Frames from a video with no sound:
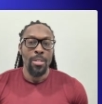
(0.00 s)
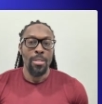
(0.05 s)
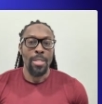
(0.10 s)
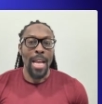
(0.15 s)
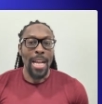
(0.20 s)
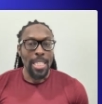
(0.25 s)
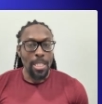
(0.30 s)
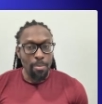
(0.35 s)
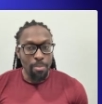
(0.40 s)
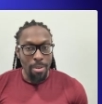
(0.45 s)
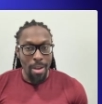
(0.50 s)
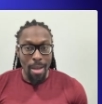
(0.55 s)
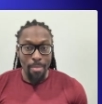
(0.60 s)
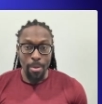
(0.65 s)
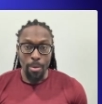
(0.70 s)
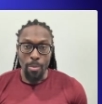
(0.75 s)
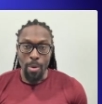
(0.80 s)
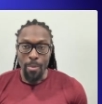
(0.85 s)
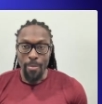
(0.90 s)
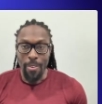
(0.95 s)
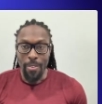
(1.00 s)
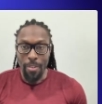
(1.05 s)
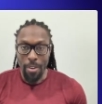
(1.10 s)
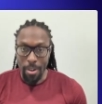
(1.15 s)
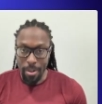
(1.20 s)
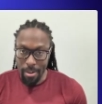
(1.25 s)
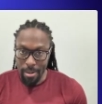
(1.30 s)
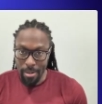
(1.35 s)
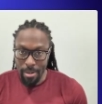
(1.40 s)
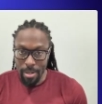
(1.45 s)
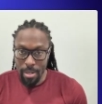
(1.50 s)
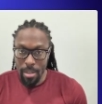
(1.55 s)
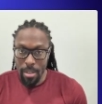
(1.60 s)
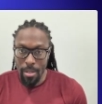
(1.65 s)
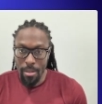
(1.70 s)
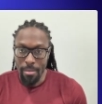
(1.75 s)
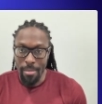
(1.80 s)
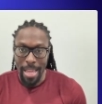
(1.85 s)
That's probably what we've heard,